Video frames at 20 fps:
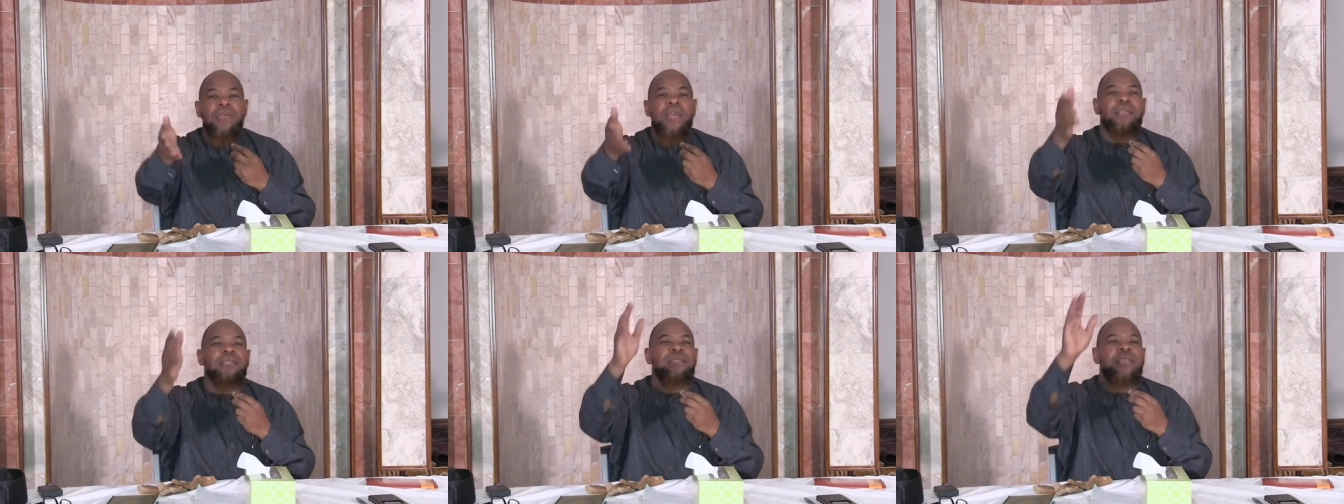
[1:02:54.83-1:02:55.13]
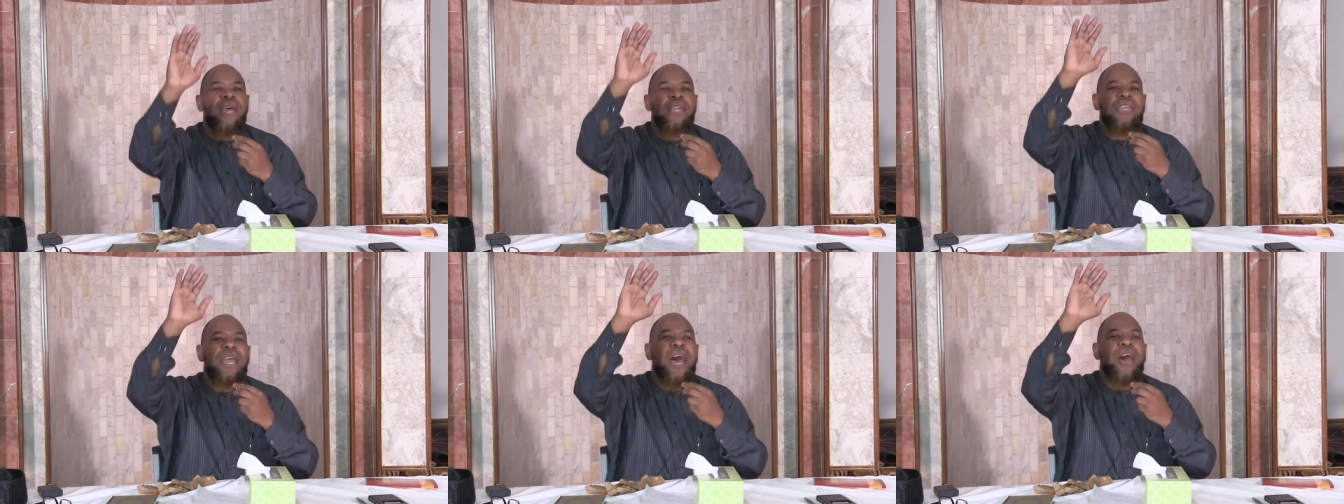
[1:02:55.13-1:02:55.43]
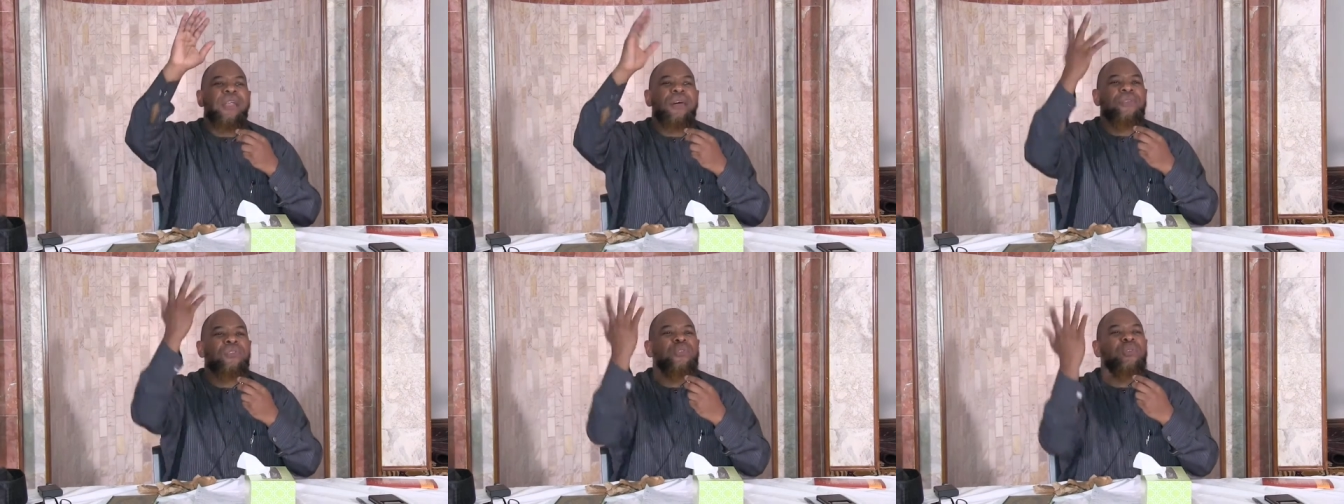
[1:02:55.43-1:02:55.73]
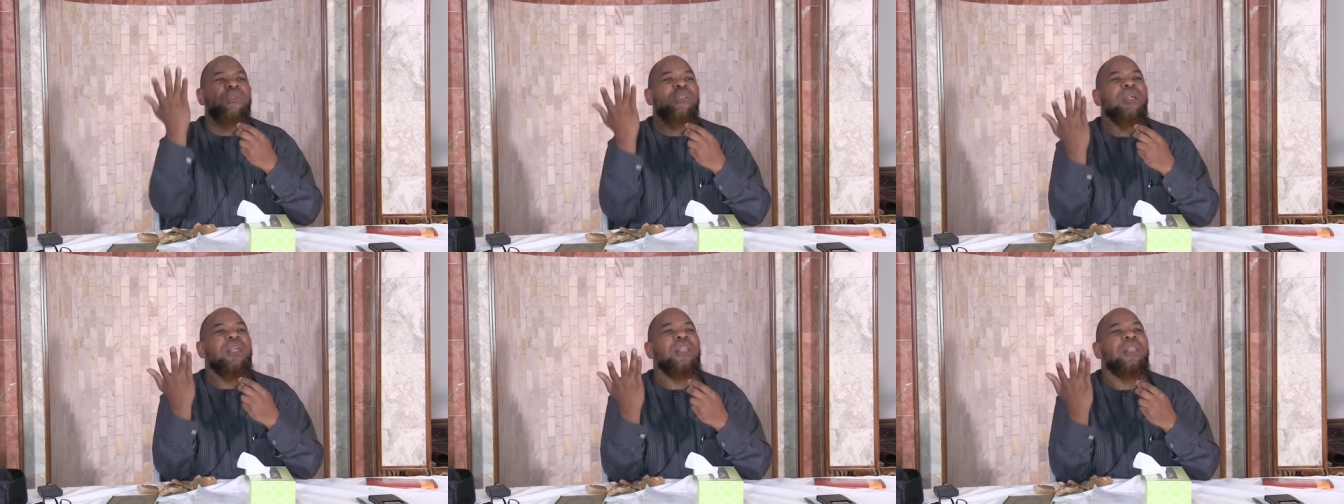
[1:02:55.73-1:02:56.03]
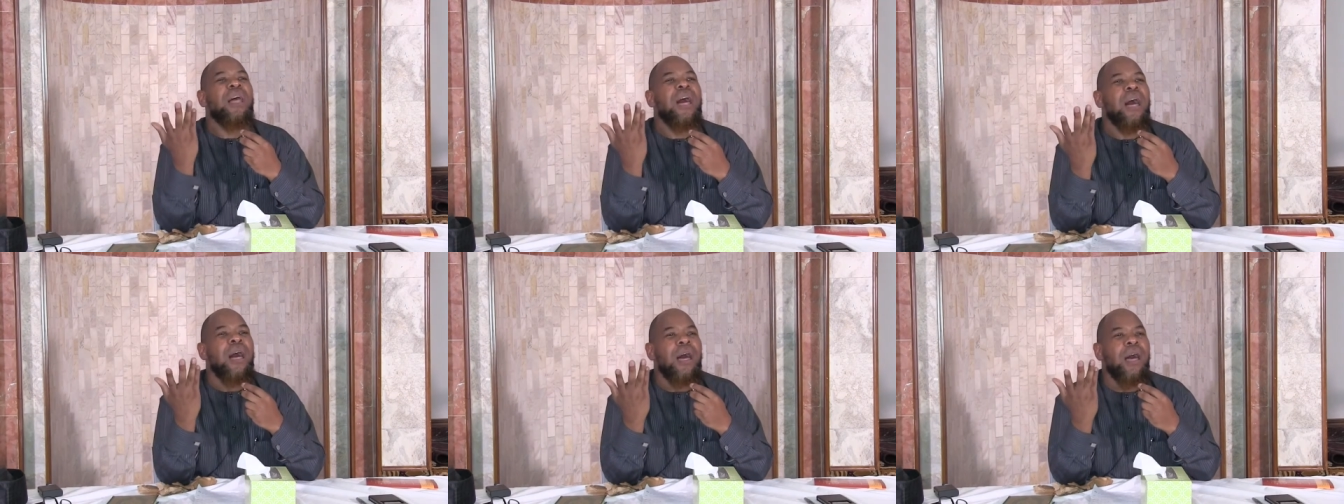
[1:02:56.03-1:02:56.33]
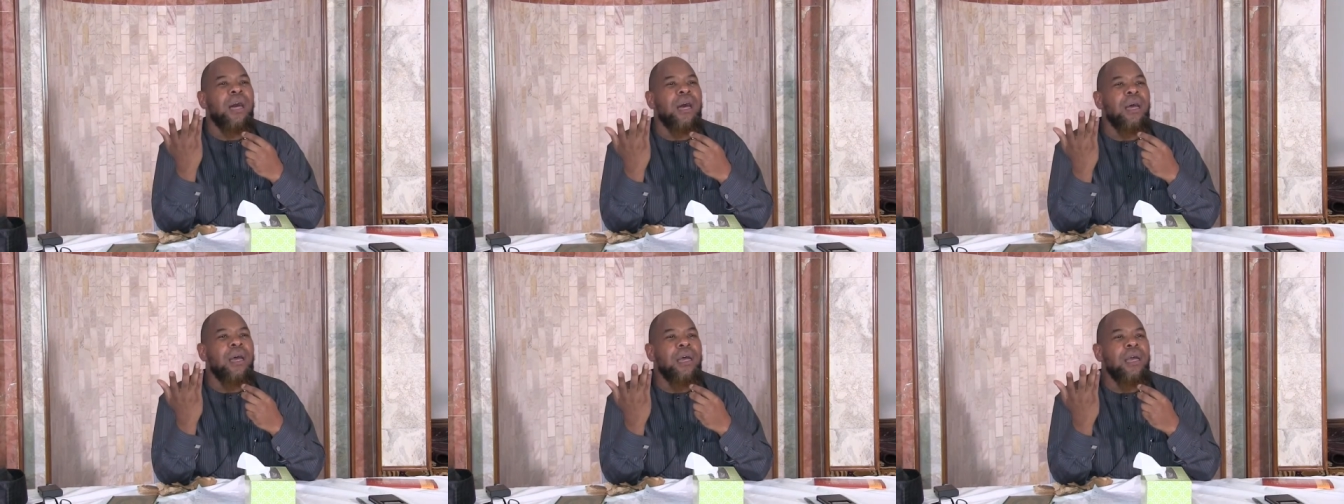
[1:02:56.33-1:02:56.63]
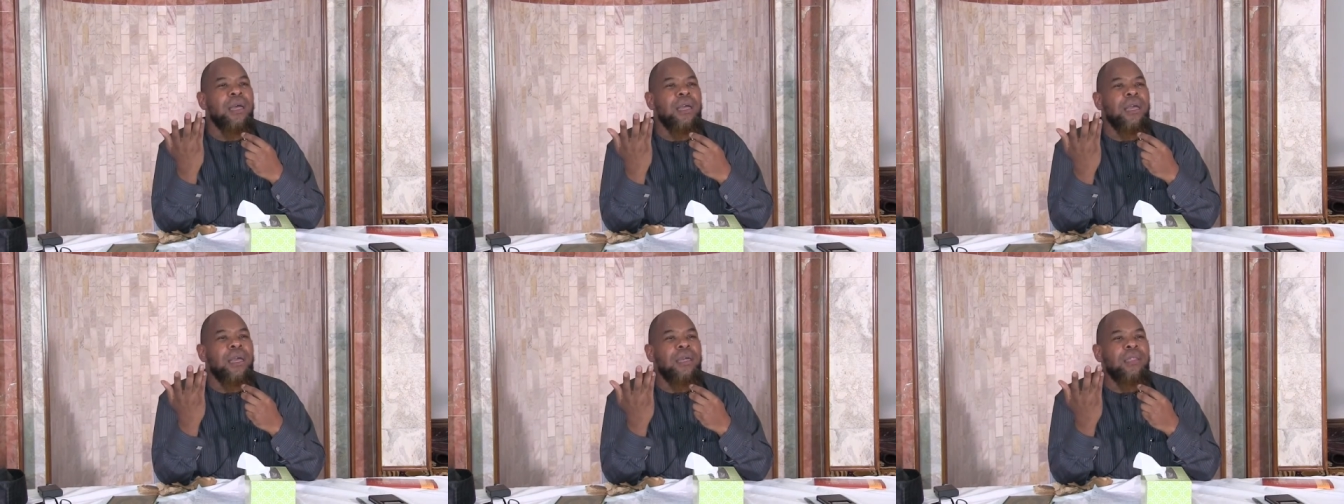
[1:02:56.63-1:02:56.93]
They said, Ya Rasulullah,
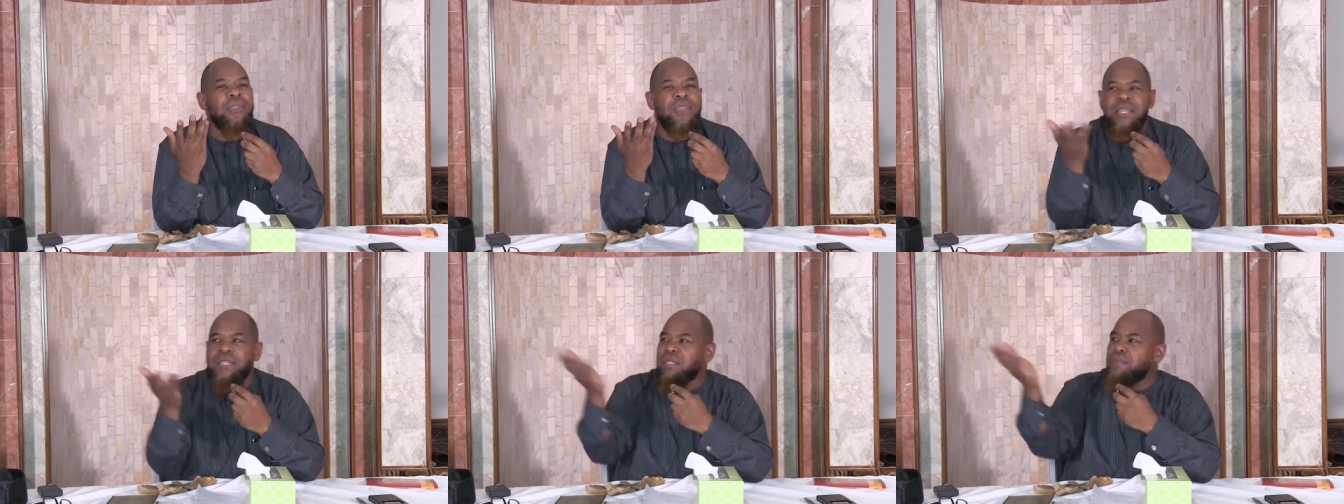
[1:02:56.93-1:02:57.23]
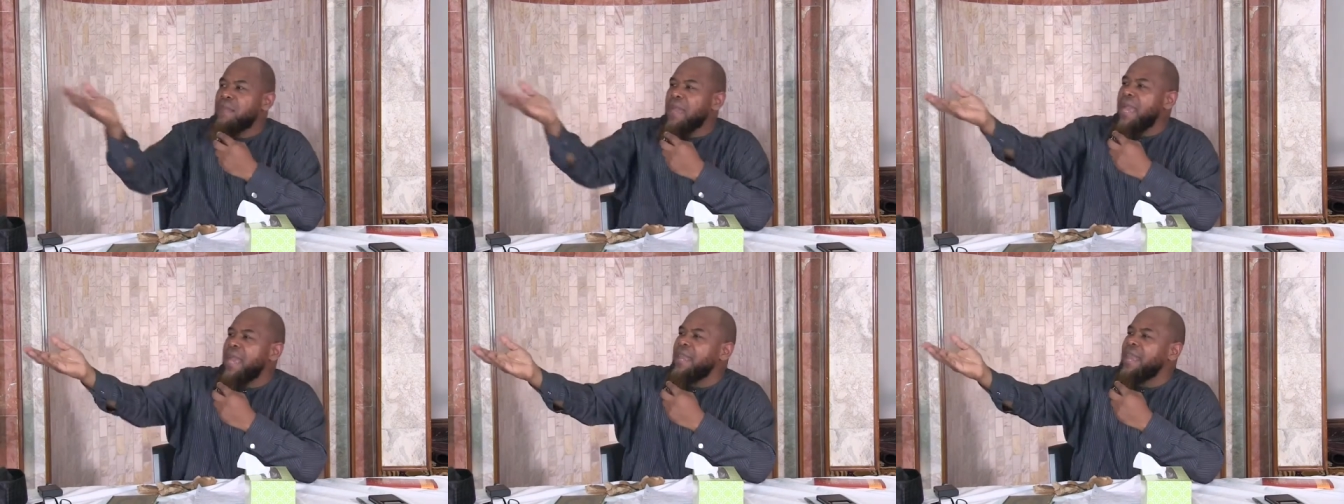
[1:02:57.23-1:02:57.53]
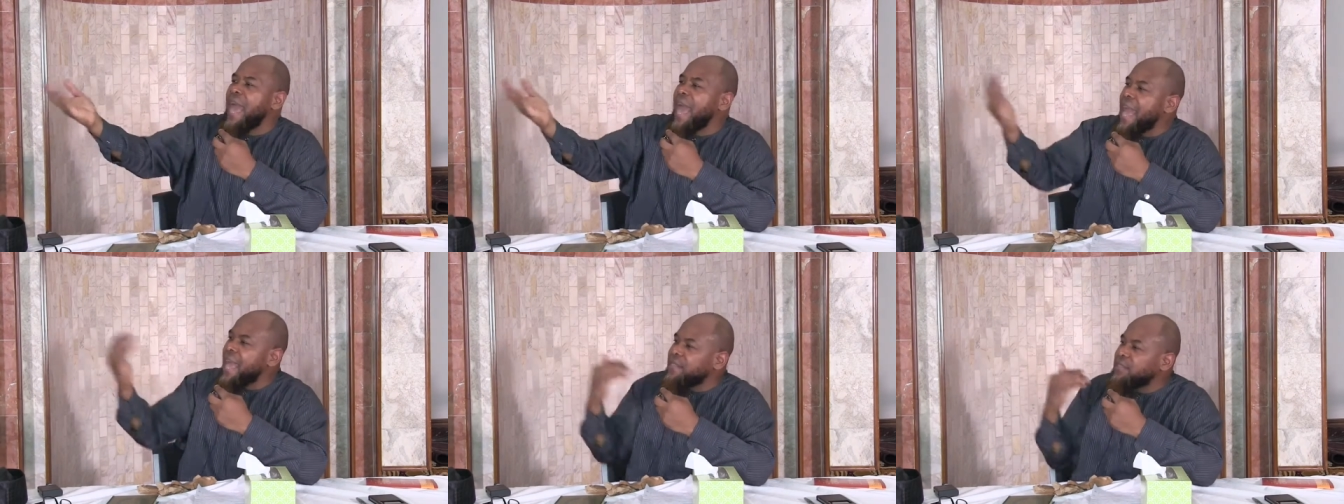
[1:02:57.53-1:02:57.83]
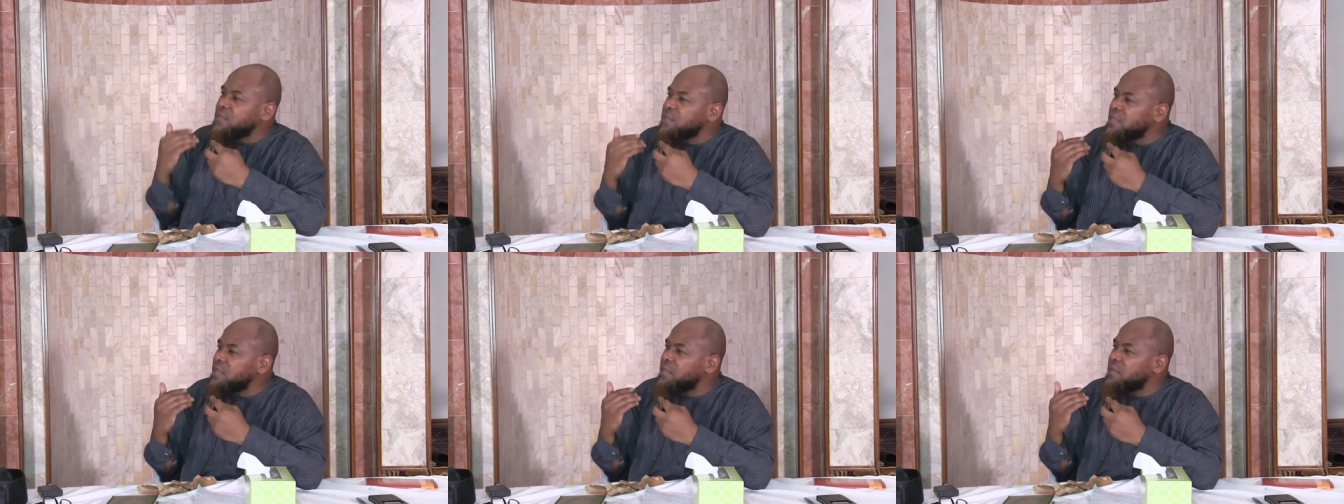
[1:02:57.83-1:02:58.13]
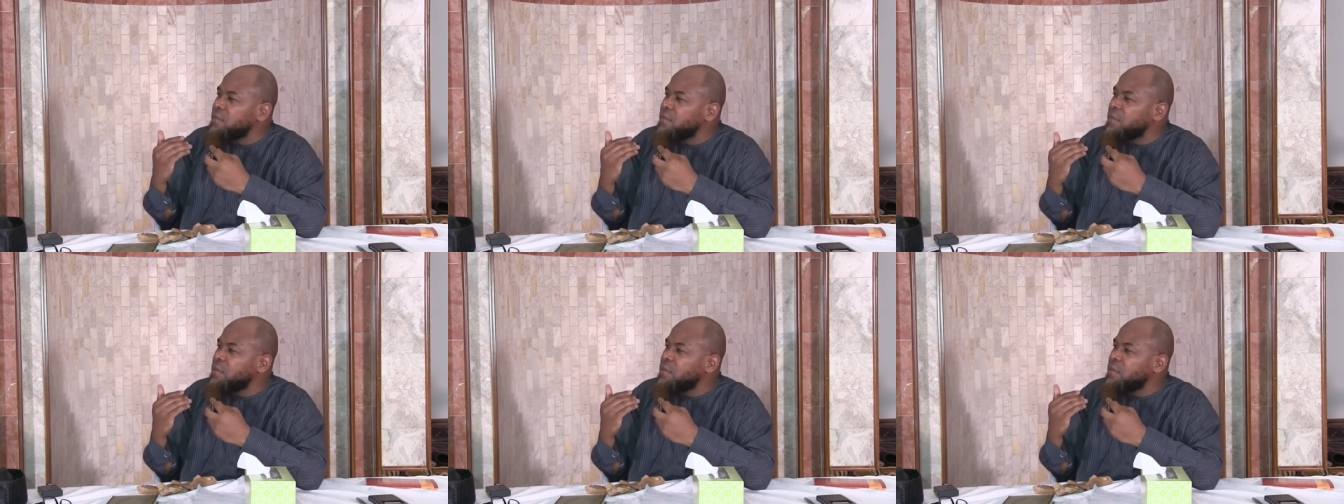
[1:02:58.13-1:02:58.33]
this man asked